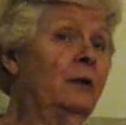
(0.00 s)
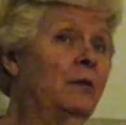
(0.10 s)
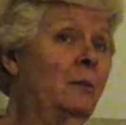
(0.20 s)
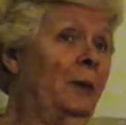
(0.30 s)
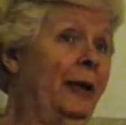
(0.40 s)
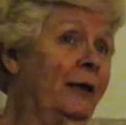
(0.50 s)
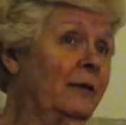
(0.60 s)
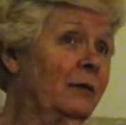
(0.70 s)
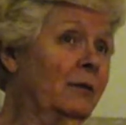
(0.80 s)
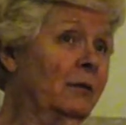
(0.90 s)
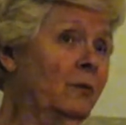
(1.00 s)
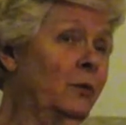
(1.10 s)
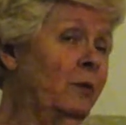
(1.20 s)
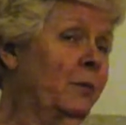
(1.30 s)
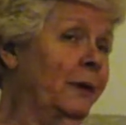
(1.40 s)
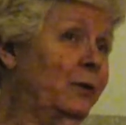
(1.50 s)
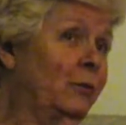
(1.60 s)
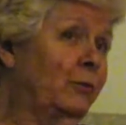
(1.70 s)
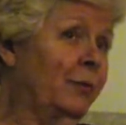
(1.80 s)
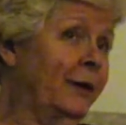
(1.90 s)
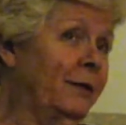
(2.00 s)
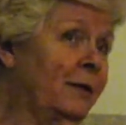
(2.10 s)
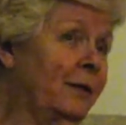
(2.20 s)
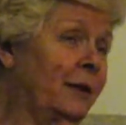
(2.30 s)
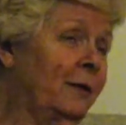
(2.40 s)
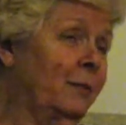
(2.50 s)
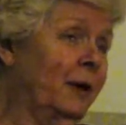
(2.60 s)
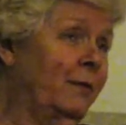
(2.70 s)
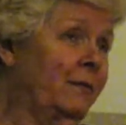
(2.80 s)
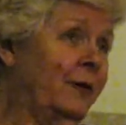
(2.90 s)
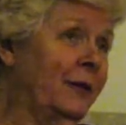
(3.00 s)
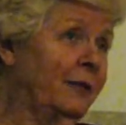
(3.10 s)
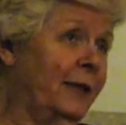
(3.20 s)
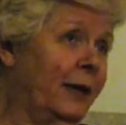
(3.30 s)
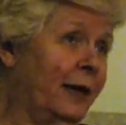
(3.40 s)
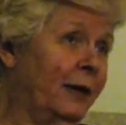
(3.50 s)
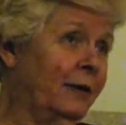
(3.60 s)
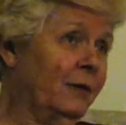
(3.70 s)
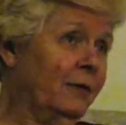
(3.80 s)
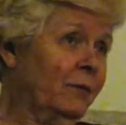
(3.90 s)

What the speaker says: to the plaza with my new dress and my fancy hat